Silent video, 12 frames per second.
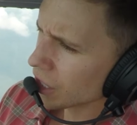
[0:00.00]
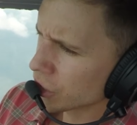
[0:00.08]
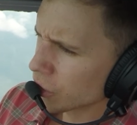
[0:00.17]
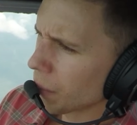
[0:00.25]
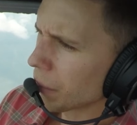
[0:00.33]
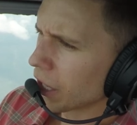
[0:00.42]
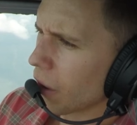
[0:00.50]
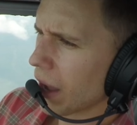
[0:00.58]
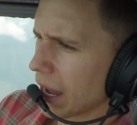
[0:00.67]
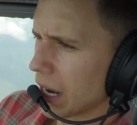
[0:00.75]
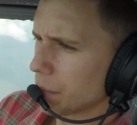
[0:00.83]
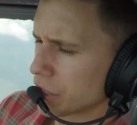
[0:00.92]
So I'm going to go
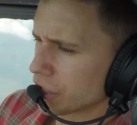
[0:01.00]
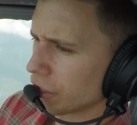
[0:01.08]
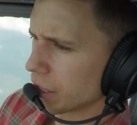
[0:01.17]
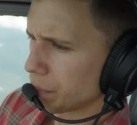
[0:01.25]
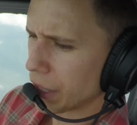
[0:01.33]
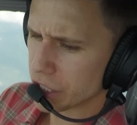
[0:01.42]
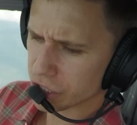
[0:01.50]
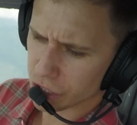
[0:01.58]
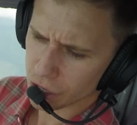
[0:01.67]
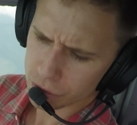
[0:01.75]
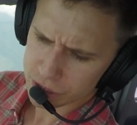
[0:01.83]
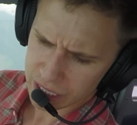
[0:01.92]
ahead and I'm going to start to pitch the
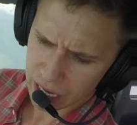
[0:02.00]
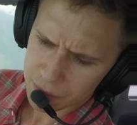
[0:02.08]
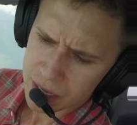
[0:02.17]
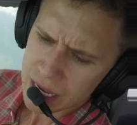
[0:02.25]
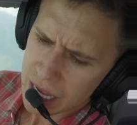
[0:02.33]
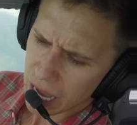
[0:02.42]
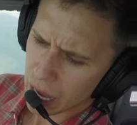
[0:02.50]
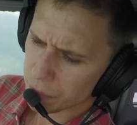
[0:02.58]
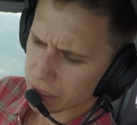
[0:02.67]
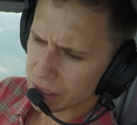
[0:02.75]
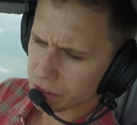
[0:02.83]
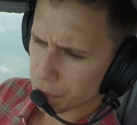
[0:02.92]
nose up. I'm
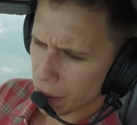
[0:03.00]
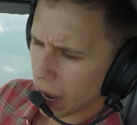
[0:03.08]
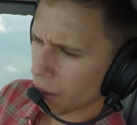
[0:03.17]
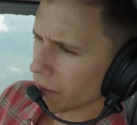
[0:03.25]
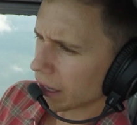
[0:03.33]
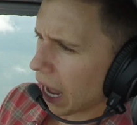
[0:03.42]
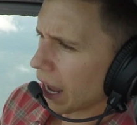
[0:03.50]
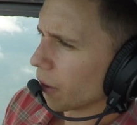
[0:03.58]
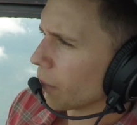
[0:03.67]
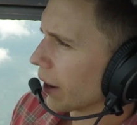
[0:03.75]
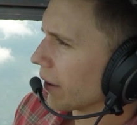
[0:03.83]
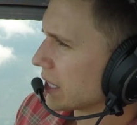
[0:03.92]
going to leave the power kind of
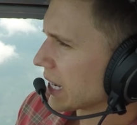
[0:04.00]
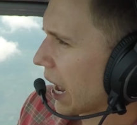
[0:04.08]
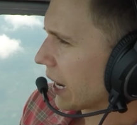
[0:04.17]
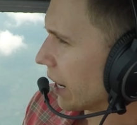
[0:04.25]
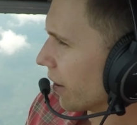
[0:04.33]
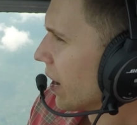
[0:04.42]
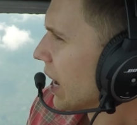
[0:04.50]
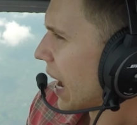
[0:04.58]
where it's at here.